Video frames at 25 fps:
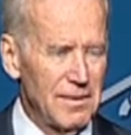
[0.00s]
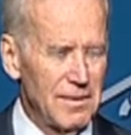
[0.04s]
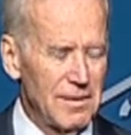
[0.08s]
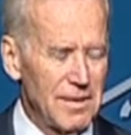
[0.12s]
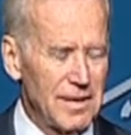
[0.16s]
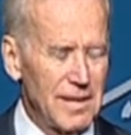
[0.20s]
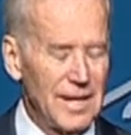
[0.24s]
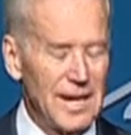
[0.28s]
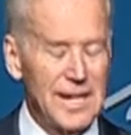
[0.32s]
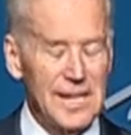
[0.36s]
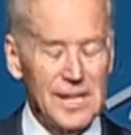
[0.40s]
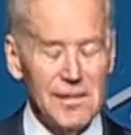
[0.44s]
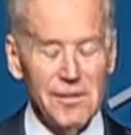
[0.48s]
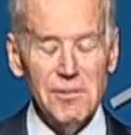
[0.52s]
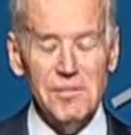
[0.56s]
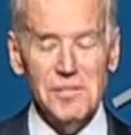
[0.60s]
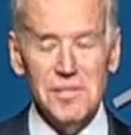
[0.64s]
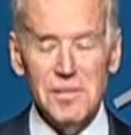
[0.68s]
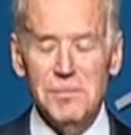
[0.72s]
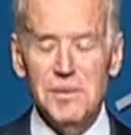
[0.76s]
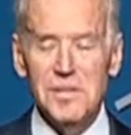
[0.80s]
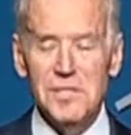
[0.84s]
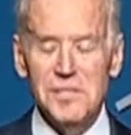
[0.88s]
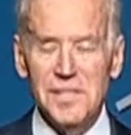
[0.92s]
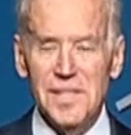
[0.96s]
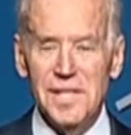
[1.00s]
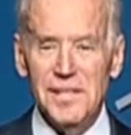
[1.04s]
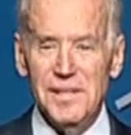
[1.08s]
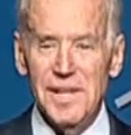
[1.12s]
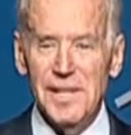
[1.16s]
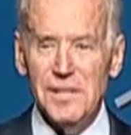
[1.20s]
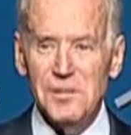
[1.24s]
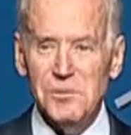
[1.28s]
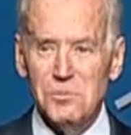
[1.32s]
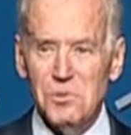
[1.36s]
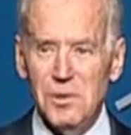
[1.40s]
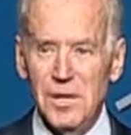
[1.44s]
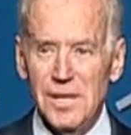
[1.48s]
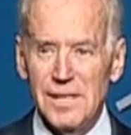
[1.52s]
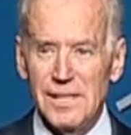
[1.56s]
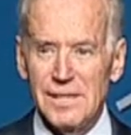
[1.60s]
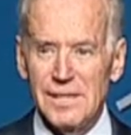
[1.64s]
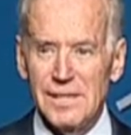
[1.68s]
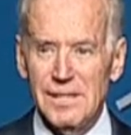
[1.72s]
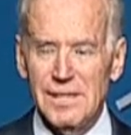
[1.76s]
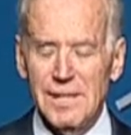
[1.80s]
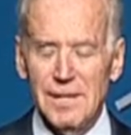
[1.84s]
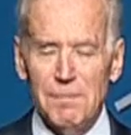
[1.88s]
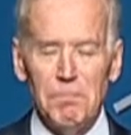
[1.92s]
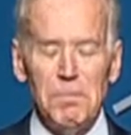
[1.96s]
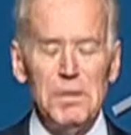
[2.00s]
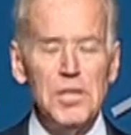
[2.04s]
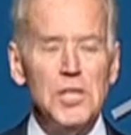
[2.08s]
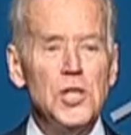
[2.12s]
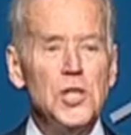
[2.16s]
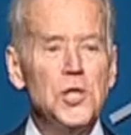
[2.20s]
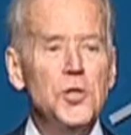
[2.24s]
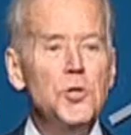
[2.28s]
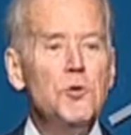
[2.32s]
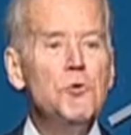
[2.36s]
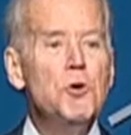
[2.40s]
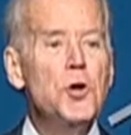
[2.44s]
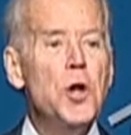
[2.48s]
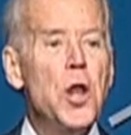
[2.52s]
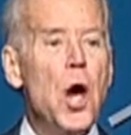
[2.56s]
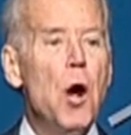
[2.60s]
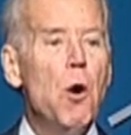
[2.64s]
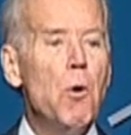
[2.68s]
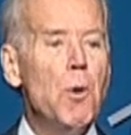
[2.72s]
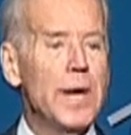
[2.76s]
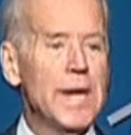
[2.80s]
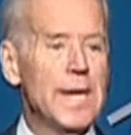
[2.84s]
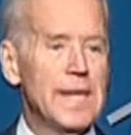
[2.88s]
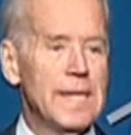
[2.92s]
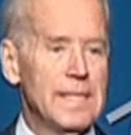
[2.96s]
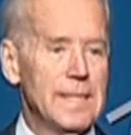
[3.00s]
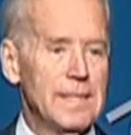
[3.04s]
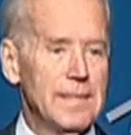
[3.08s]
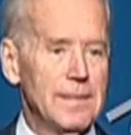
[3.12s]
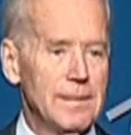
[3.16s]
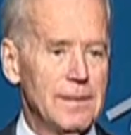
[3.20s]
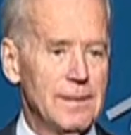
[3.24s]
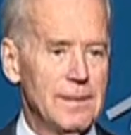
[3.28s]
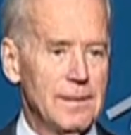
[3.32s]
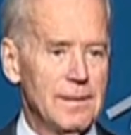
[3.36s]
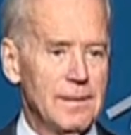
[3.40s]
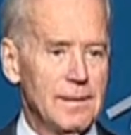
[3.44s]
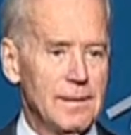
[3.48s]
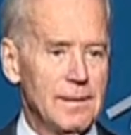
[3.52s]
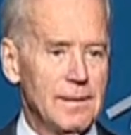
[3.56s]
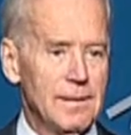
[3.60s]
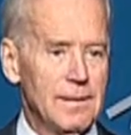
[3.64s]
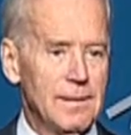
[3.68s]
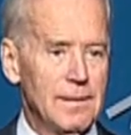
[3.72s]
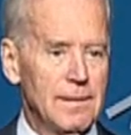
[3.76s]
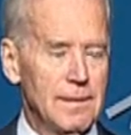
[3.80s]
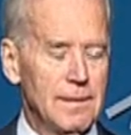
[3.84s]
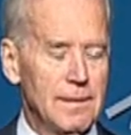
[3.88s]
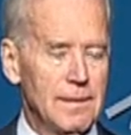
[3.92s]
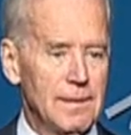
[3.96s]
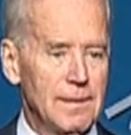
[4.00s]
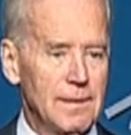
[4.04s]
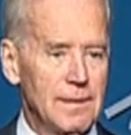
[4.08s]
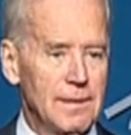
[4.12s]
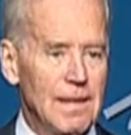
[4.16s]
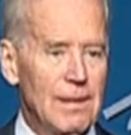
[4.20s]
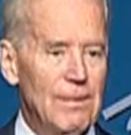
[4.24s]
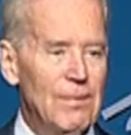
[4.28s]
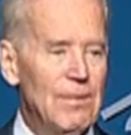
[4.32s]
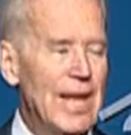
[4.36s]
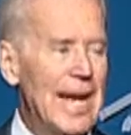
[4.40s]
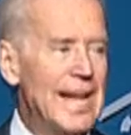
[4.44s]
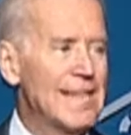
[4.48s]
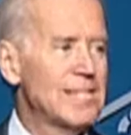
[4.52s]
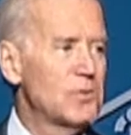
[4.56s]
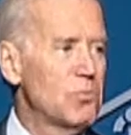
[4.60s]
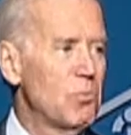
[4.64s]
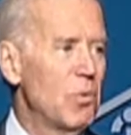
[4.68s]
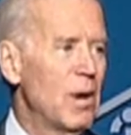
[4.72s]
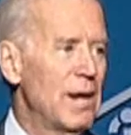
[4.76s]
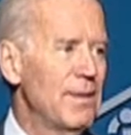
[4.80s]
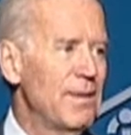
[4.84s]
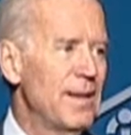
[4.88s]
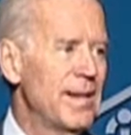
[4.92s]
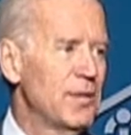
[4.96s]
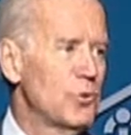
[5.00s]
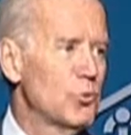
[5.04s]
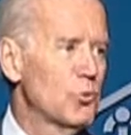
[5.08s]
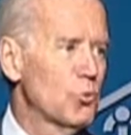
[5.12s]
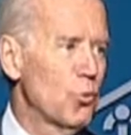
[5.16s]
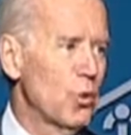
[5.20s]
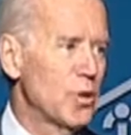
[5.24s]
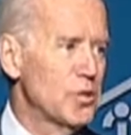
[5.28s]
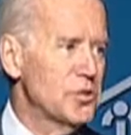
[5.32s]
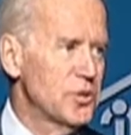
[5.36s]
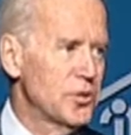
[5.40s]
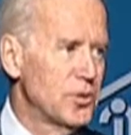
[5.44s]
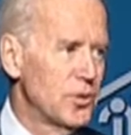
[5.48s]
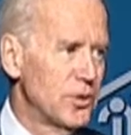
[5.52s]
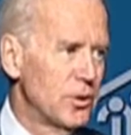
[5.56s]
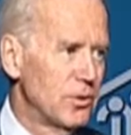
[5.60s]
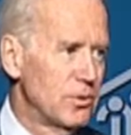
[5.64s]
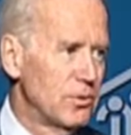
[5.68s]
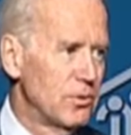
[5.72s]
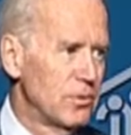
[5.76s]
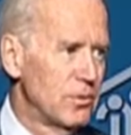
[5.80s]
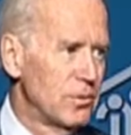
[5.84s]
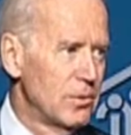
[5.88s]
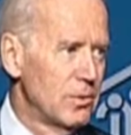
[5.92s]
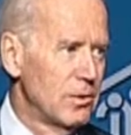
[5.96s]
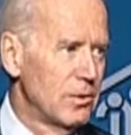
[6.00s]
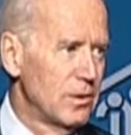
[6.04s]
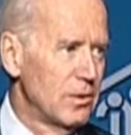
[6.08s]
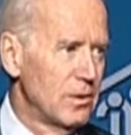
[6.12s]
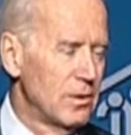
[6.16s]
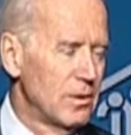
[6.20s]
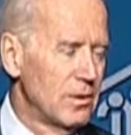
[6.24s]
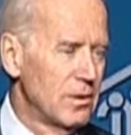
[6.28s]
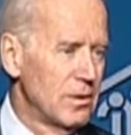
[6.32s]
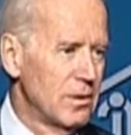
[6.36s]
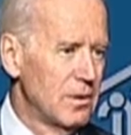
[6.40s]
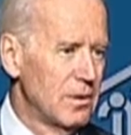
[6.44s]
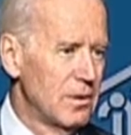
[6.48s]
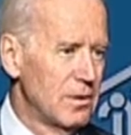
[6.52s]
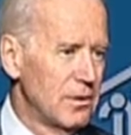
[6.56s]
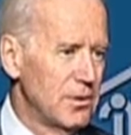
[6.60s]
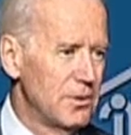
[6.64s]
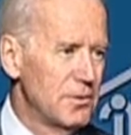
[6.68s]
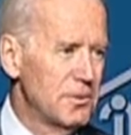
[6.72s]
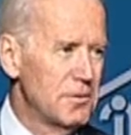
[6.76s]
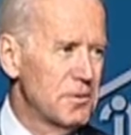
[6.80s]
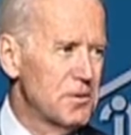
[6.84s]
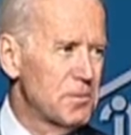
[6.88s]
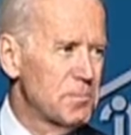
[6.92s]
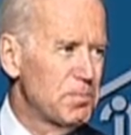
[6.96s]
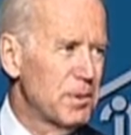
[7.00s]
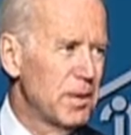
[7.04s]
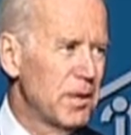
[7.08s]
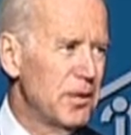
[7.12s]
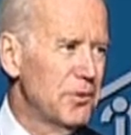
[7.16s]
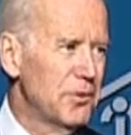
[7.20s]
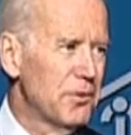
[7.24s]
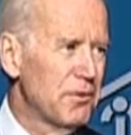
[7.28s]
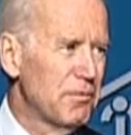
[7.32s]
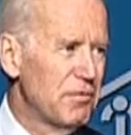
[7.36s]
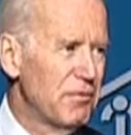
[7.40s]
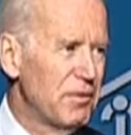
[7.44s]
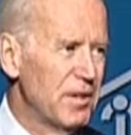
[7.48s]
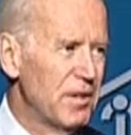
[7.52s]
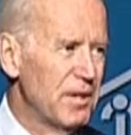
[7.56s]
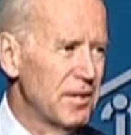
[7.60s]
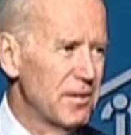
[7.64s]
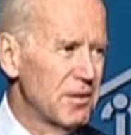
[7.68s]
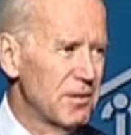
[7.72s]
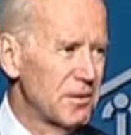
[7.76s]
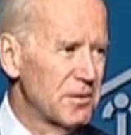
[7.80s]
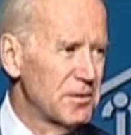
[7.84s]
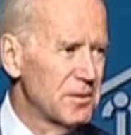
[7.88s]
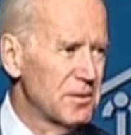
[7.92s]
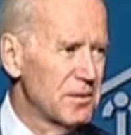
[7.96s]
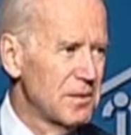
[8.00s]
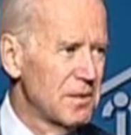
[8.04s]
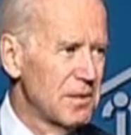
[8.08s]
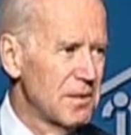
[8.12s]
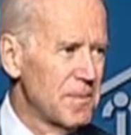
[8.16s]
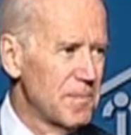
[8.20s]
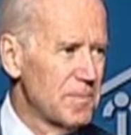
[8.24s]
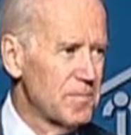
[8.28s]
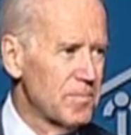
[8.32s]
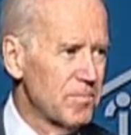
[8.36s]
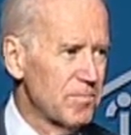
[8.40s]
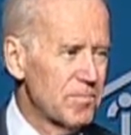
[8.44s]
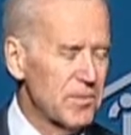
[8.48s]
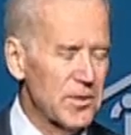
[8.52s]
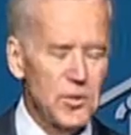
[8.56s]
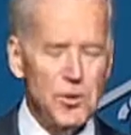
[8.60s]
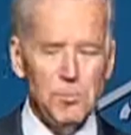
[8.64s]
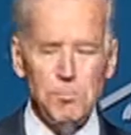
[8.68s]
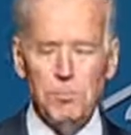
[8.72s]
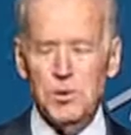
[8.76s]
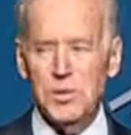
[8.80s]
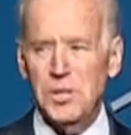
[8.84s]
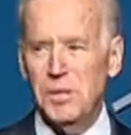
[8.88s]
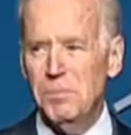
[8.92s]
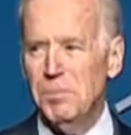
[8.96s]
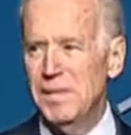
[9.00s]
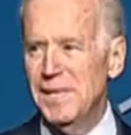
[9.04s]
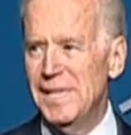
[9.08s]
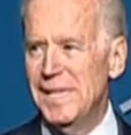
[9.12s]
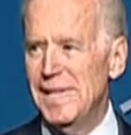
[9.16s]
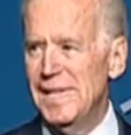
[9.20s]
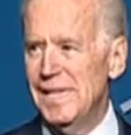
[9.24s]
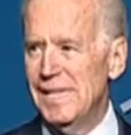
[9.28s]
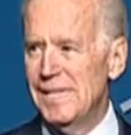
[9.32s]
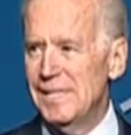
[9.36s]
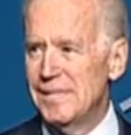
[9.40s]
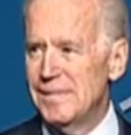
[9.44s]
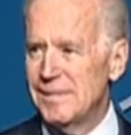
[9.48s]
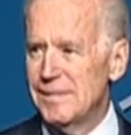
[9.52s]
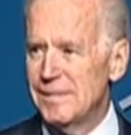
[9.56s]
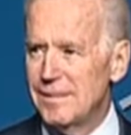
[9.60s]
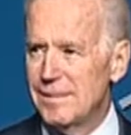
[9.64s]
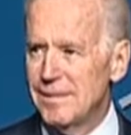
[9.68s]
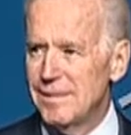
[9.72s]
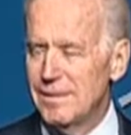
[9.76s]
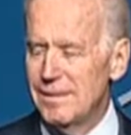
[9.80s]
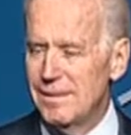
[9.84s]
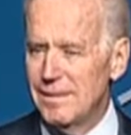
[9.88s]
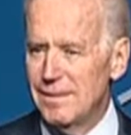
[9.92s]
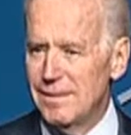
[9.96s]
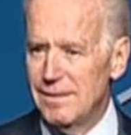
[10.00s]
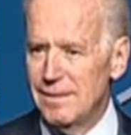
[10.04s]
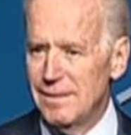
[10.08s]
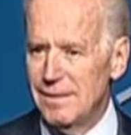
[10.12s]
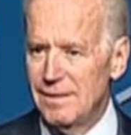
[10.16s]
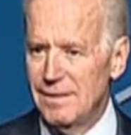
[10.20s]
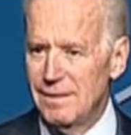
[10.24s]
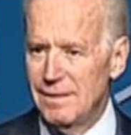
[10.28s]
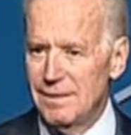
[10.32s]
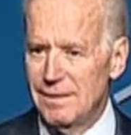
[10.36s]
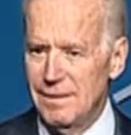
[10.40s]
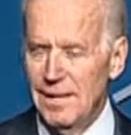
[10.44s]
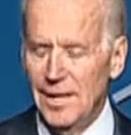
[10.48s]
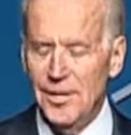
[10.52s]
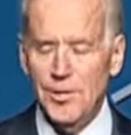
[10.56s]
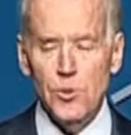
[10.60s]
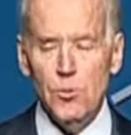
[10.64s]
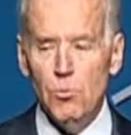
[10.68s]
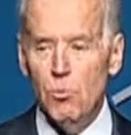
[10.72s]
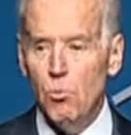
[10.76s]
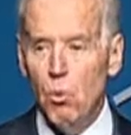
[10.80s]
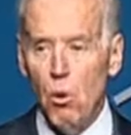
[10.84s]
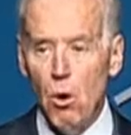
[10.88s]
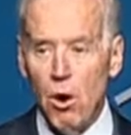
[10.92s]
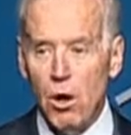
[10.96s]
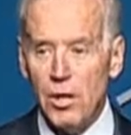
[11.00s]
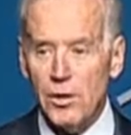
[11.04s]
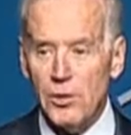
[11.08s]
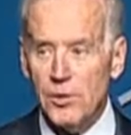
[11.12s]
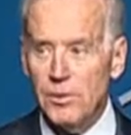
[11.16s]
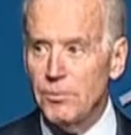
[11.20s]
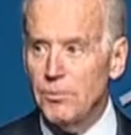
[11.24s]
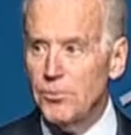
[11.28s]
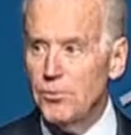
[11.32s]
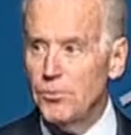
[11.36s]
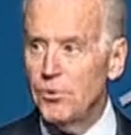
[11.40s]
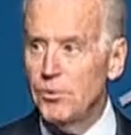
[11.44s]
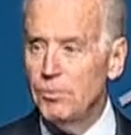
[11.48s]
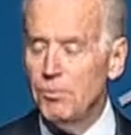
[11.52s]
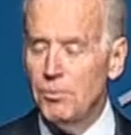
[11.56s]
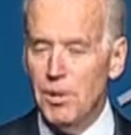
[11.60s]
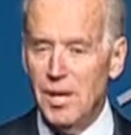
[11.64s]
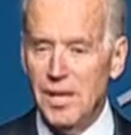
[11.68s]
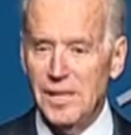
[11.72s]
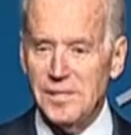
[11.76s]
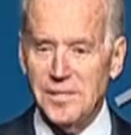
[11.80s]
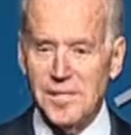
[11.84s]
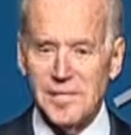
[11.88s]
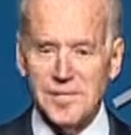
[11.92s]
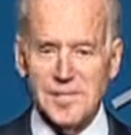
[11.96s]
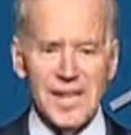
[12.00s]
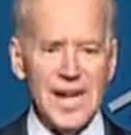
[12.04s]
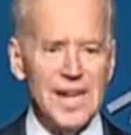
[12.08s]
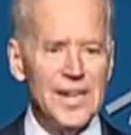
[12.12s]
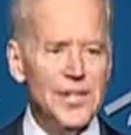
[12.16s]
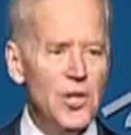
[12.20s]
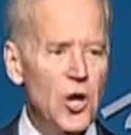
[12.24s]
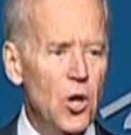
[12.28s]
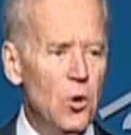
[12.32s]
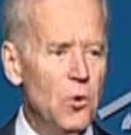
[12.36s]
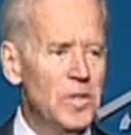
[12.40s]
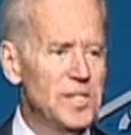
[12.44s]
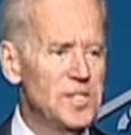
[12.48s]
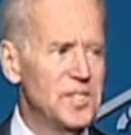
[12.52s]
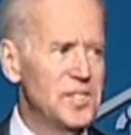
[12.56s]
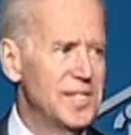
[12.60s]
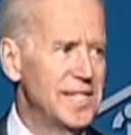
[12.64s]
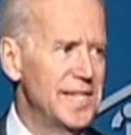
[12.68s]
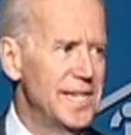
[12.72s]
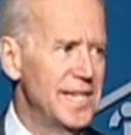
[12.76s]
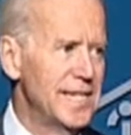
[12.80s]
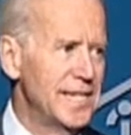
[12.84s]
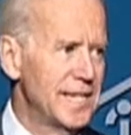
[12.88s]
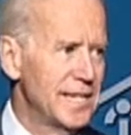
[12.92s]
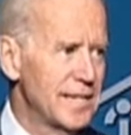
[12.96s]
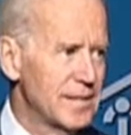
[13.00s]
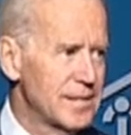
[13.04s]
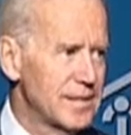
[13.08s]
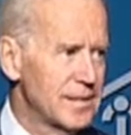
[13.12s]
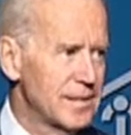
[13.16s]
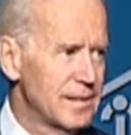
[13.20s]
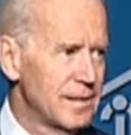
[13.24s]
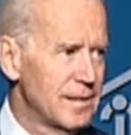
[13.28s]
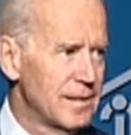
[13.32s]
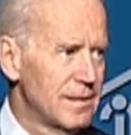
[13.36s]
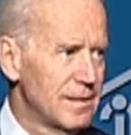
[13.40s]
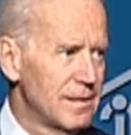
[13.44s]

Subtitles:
And I can hear some of you saying, that's right. But you know it. And that's why they trust you. You dispel their fears. You put them at ease. And you walk them through the process. I know it's tedious.